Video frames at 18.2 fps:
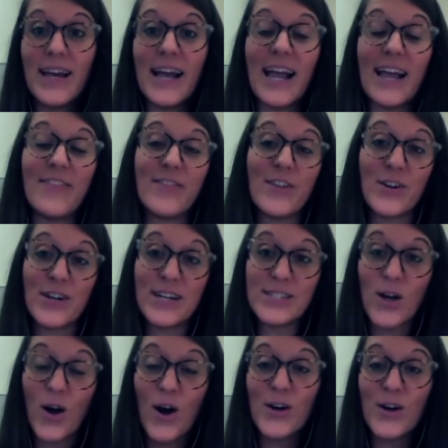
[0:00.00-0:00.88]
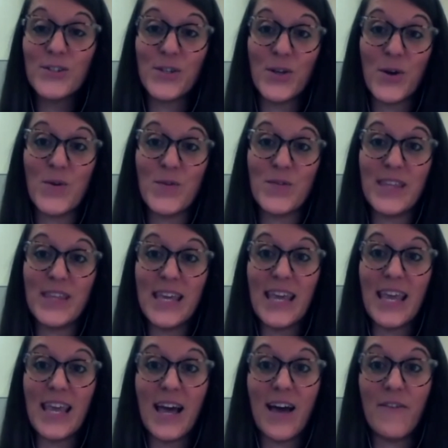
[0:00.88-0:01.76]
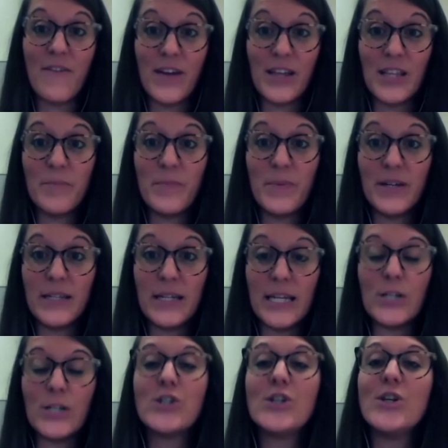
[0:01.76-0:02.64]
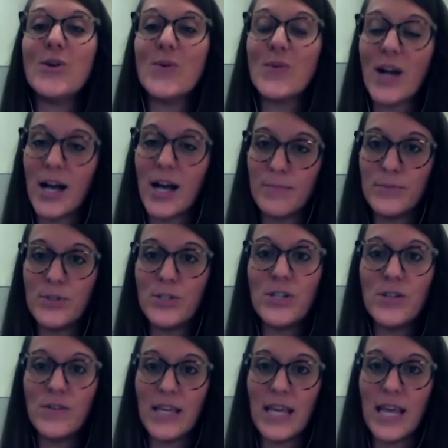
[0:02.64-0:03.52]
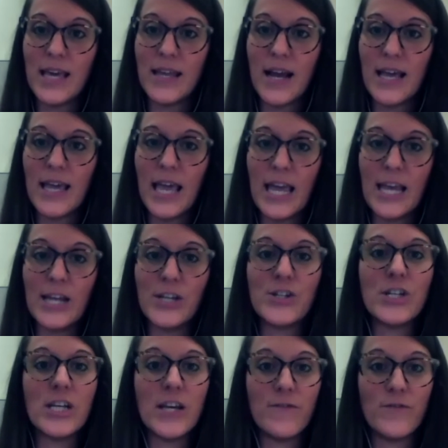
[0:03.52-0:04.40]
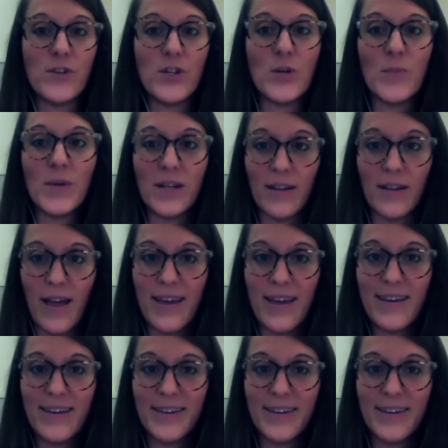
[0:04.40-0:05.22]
and there is also the availability to come to the NIH if you would like.